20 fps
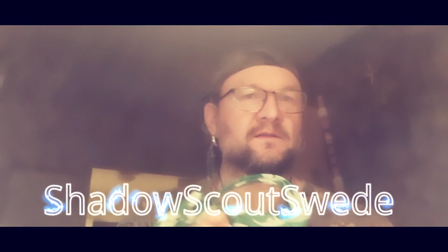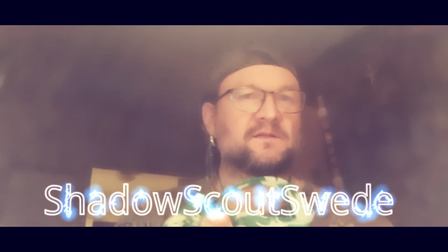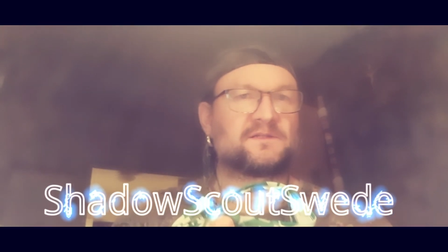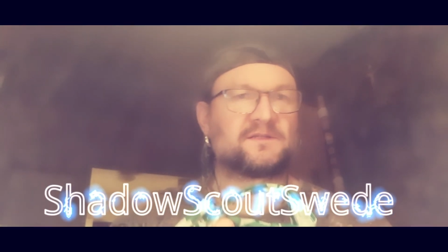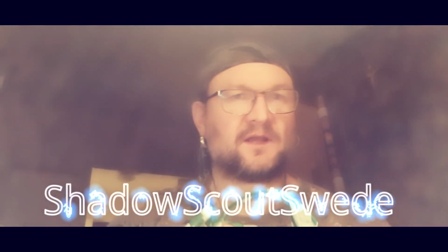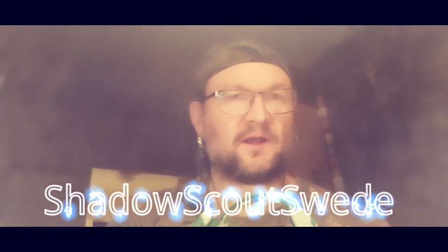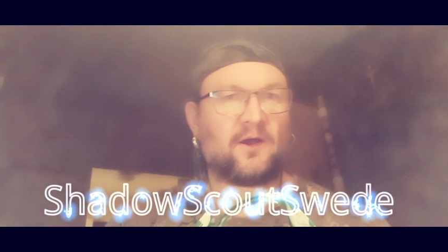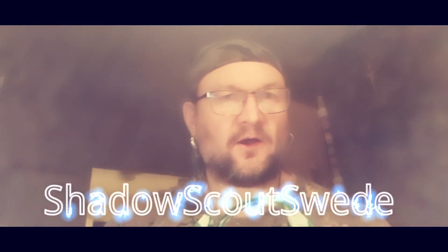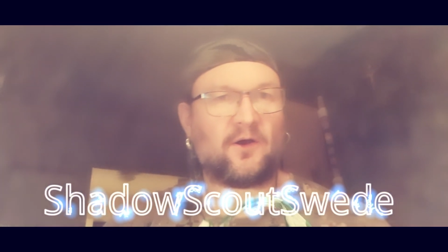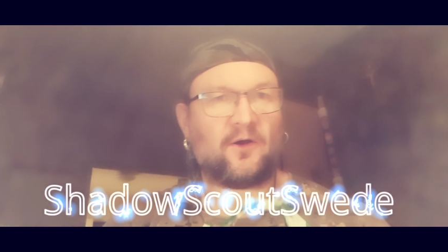
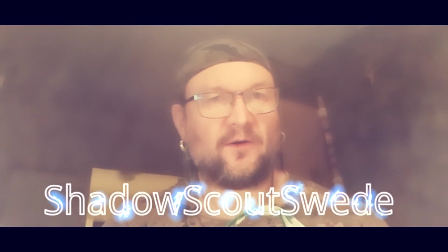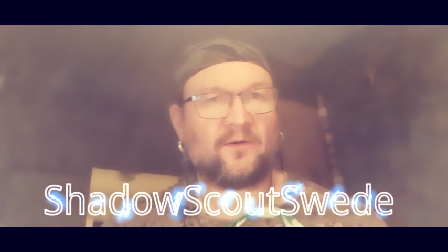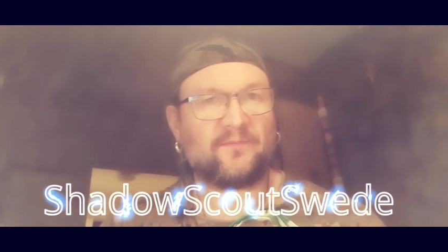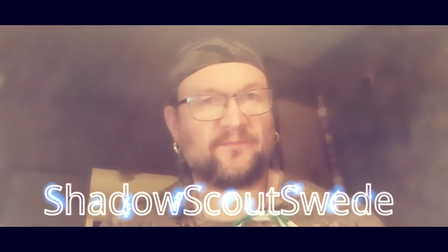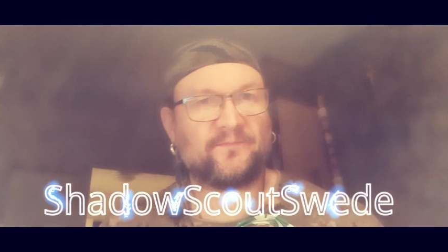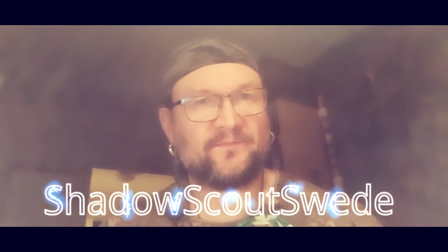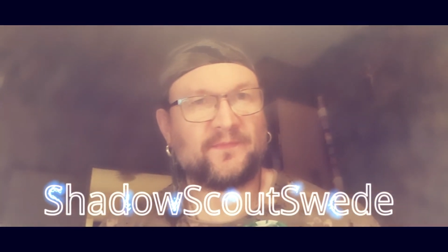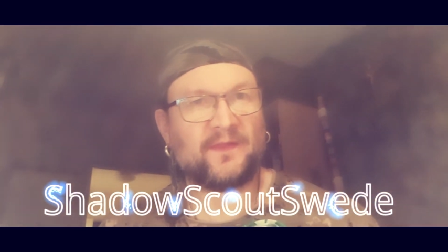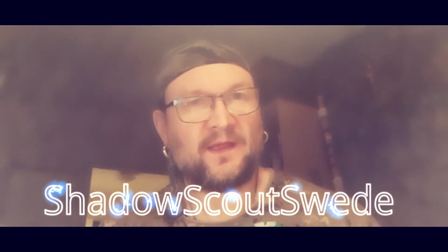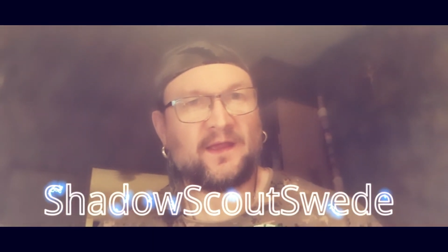So,
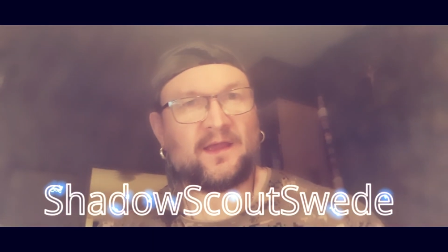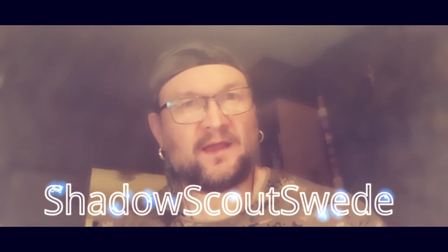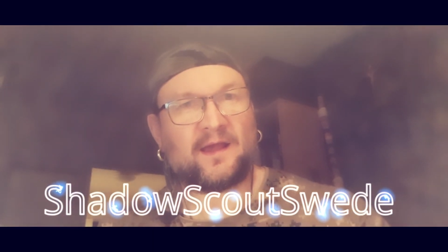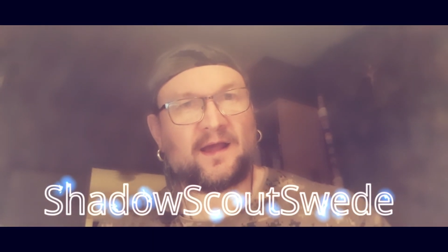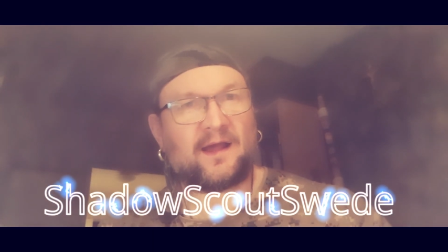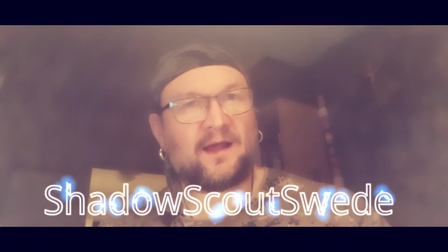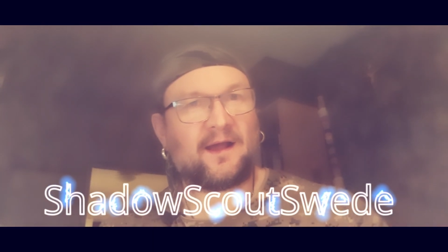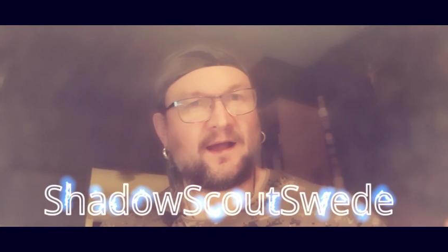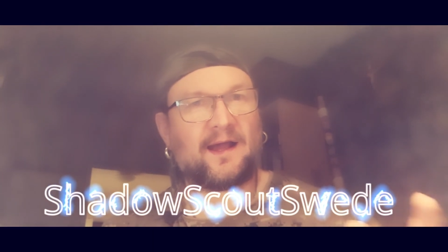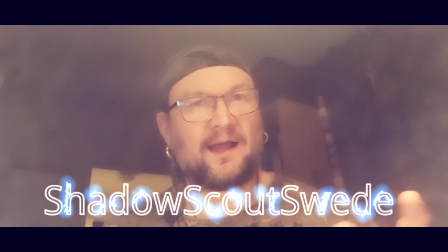
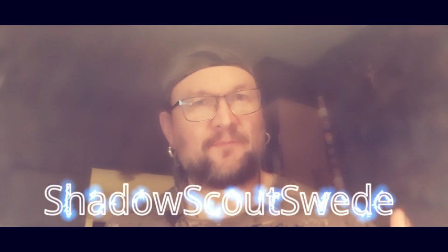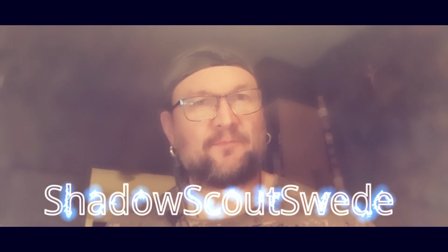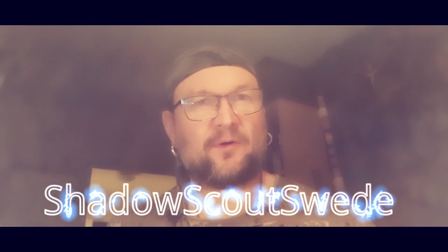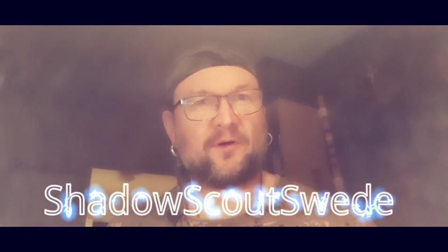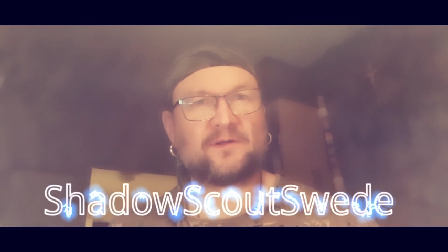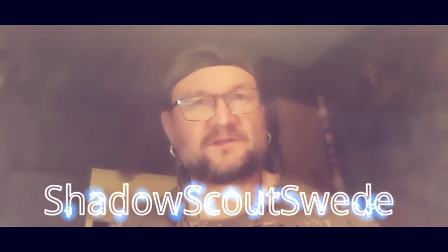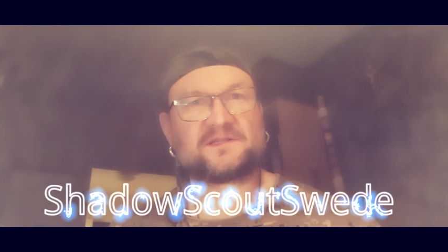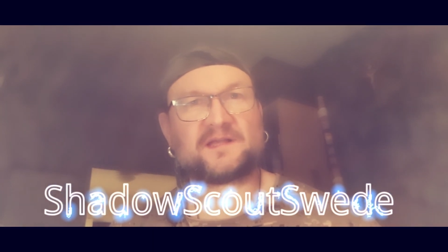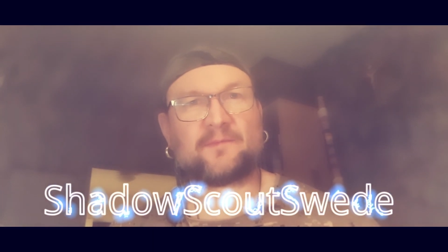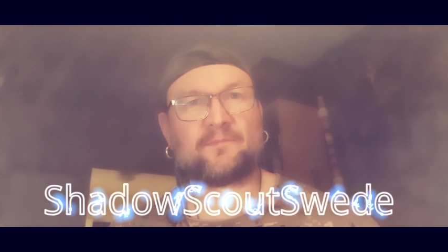I
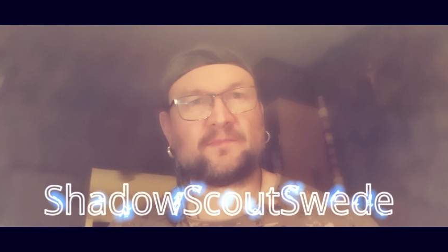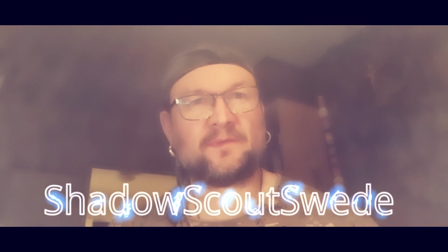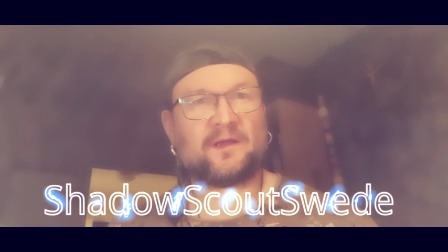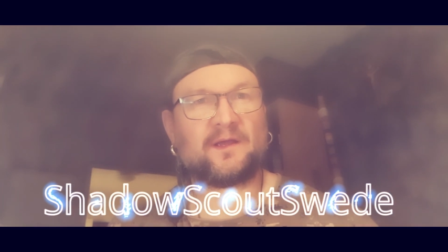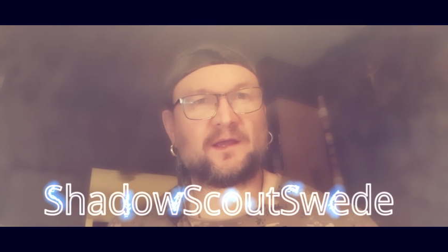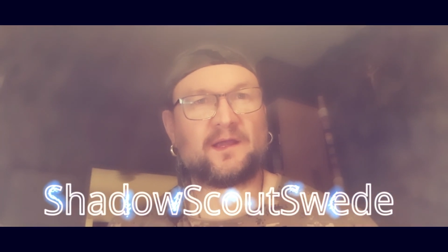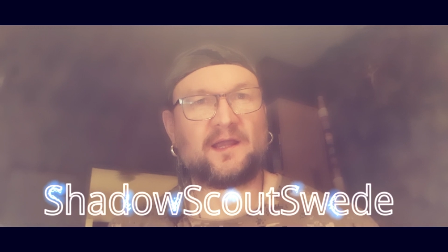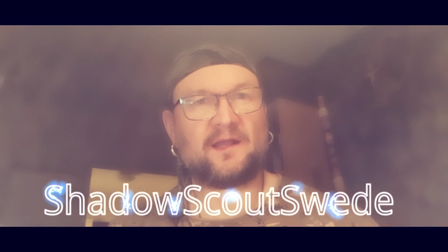bought some